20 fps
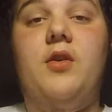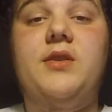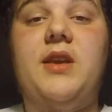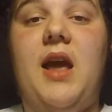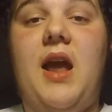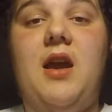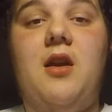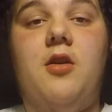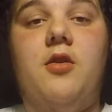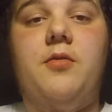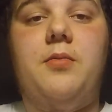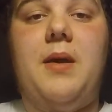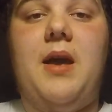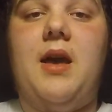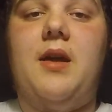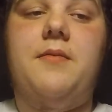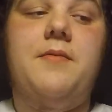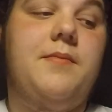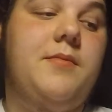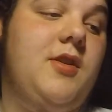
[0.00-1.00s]
those haters,
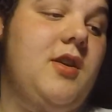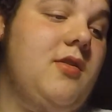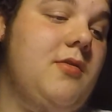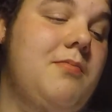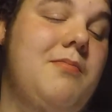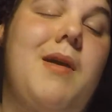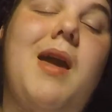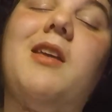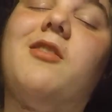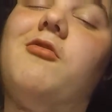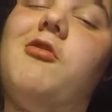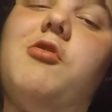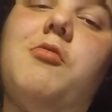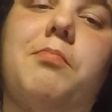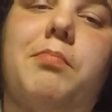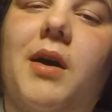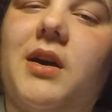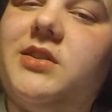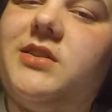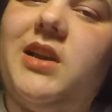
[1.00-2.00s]
man, just make sure
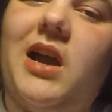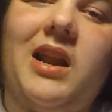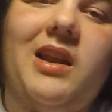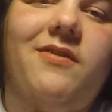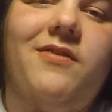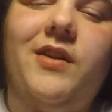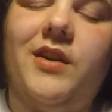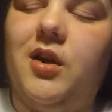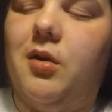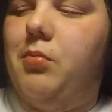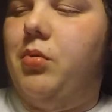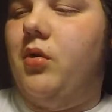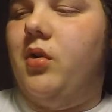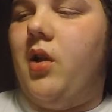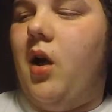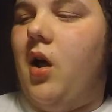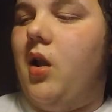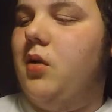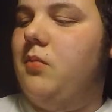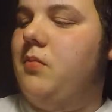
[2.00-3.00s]
you bust out a
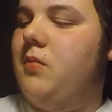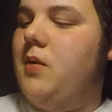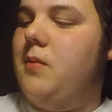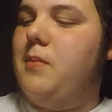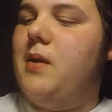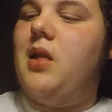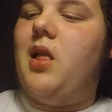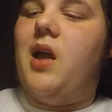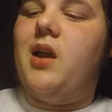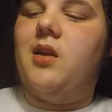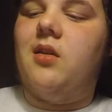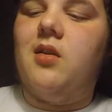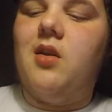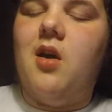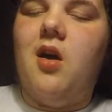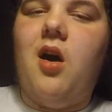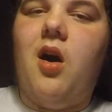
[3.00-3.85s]
fingerboard on them and be like,